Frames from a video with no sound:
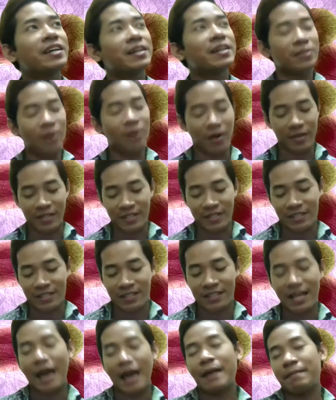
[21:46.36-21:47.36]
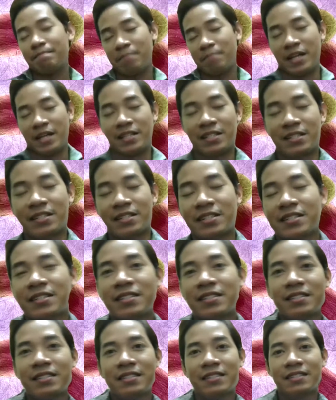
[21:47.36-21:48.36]
not yet much
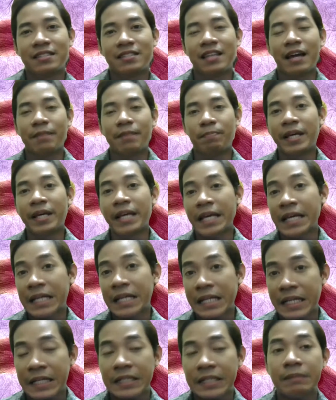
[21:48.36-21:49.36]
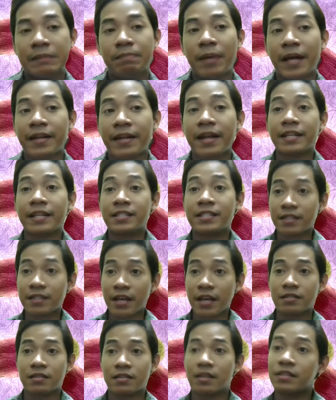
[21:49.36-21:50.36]
that being in clinical, but then in
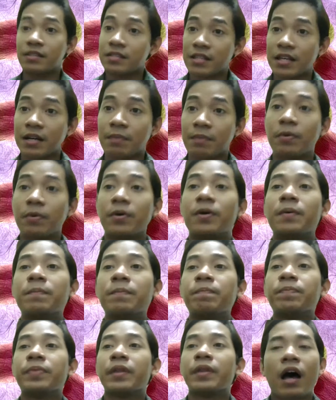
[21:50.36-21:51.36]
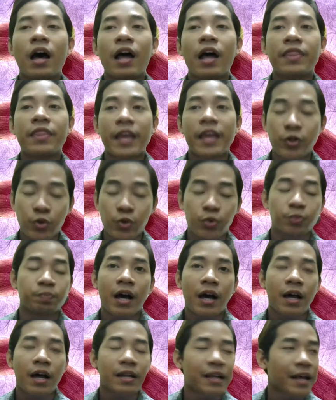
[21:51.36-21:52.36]
states, in Singapore, they do.
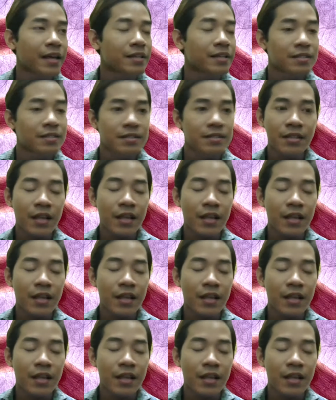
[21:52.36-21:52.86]
There are